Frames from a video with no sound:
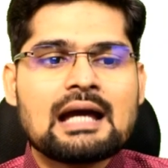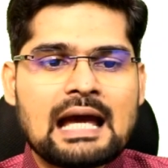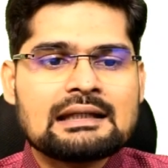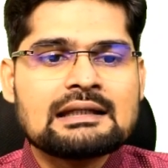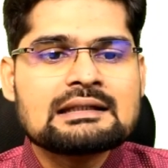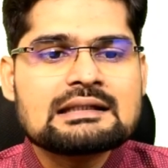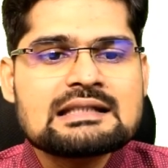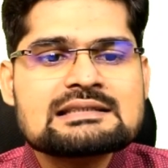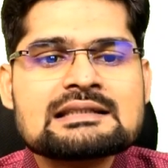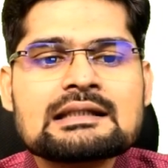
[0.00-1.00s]
an
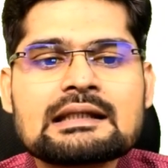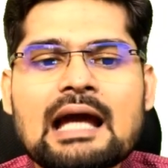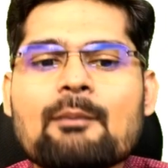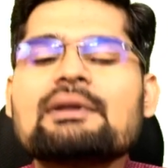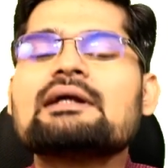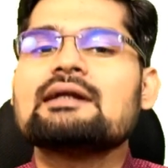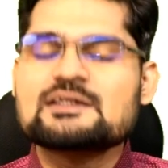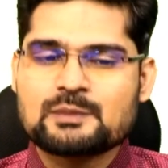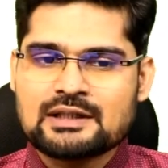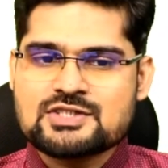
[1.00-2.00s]
increase in capital
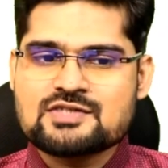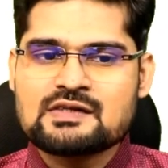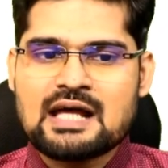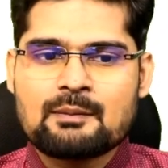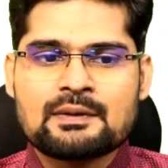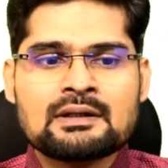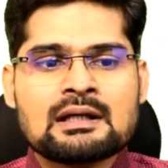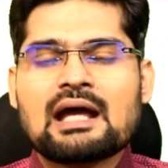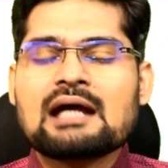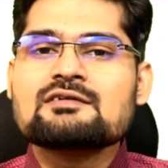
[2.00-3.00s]
expenditure will happen,
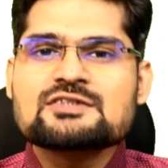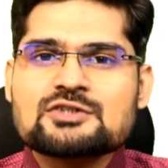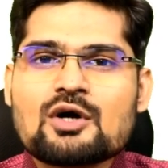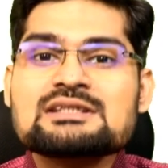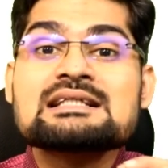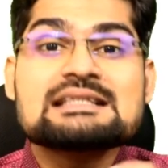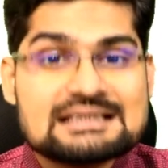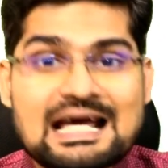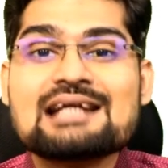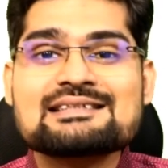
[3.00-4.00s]
and resource
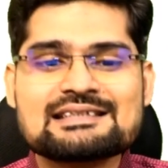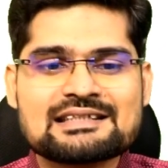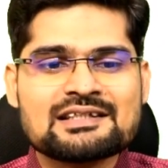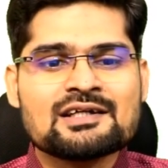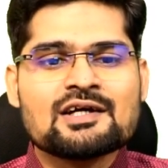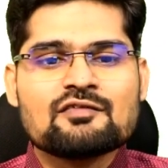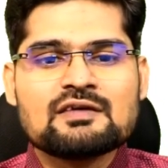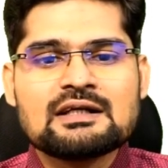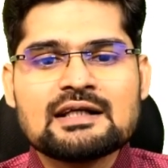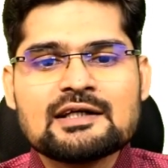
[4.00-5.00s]
scarcity
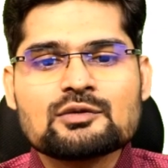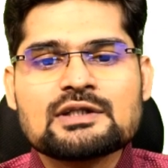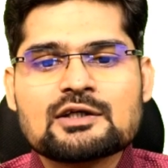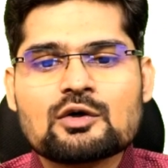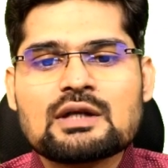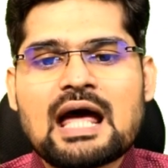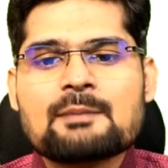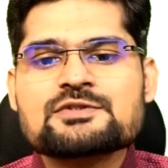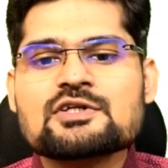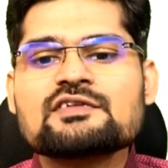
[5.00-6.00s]
will lead to the
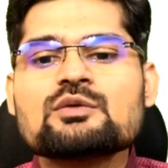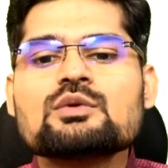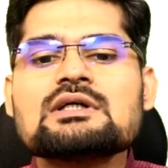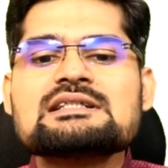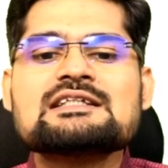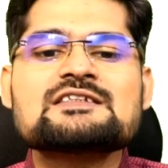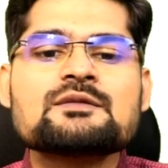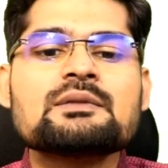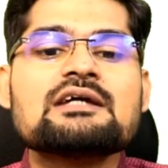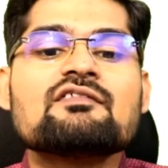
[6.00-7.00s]
collapse of the world
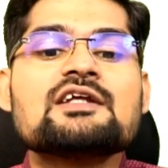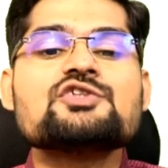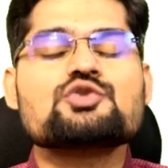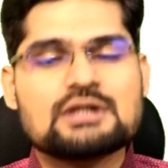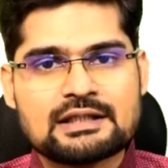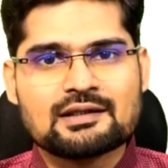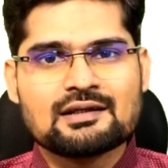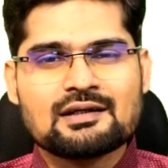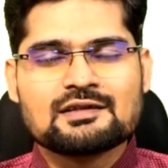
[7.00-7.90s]
system eventually.